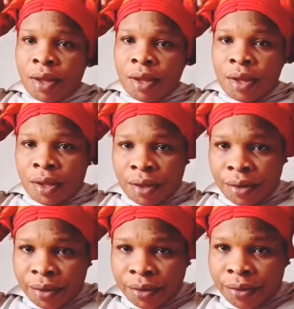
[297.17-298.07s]

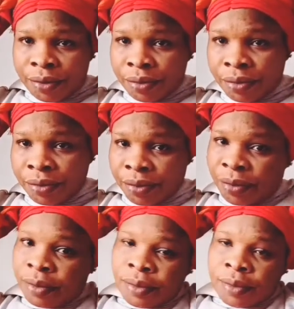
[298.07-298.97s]
Yes, we are
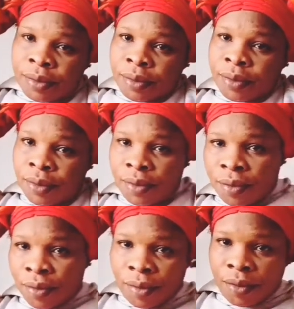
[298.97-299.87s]
still on the hair
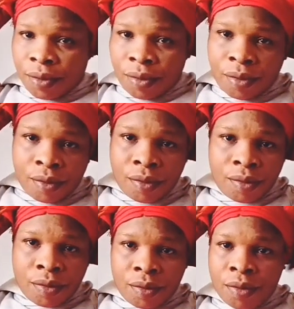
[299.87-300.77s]
tie.
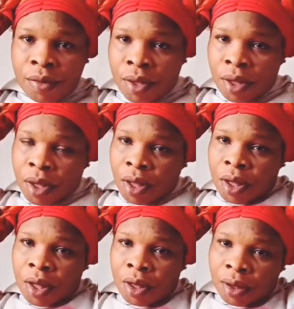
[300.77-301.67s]
I was
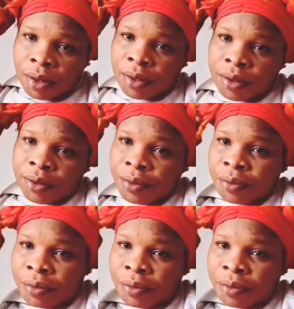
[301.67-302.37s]
just trying to...